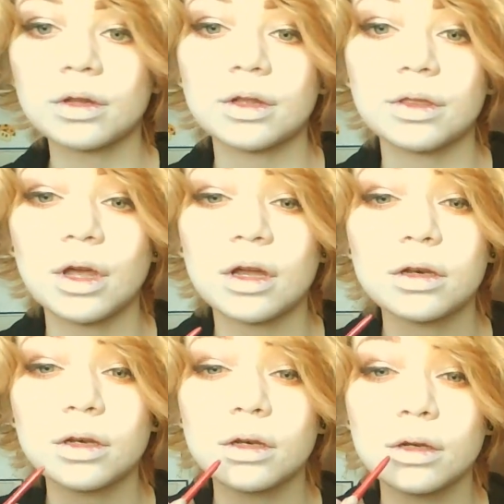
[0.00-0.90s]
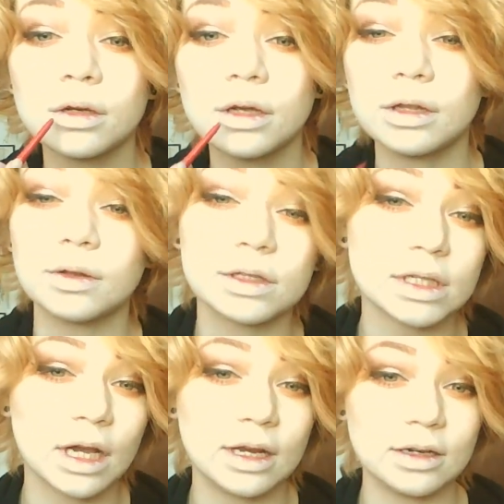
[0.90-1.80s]
Like that. It looks
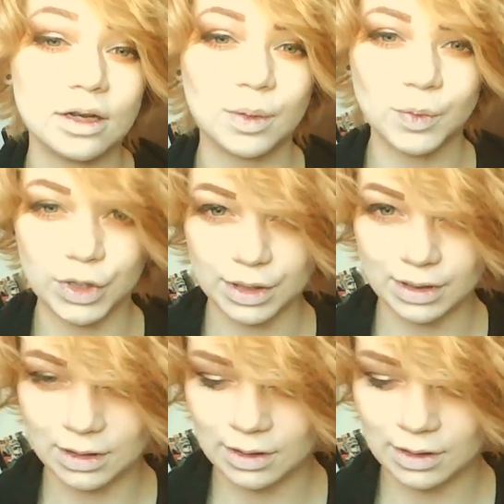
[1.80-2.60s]
kind of done, but